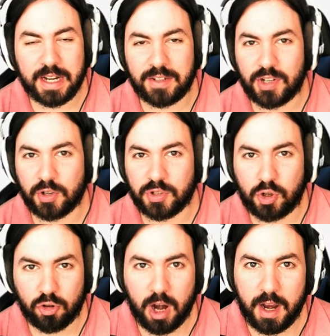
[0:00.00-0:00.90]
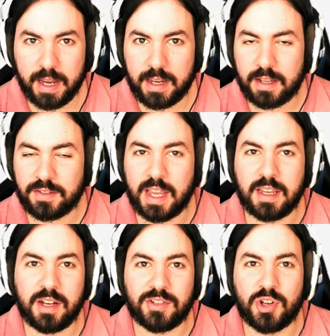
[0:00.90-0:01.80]
and he starts crying and
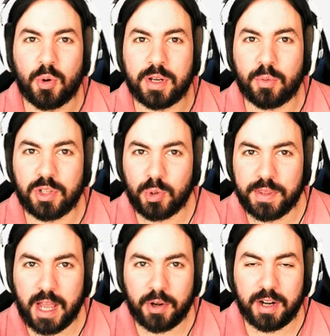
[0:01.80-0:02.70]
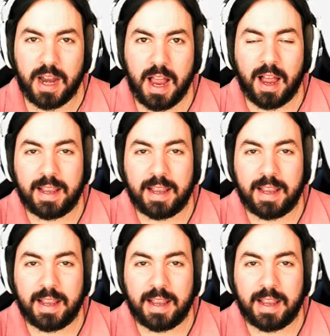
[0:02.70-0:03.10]
saying he doesn't know what he would do without her.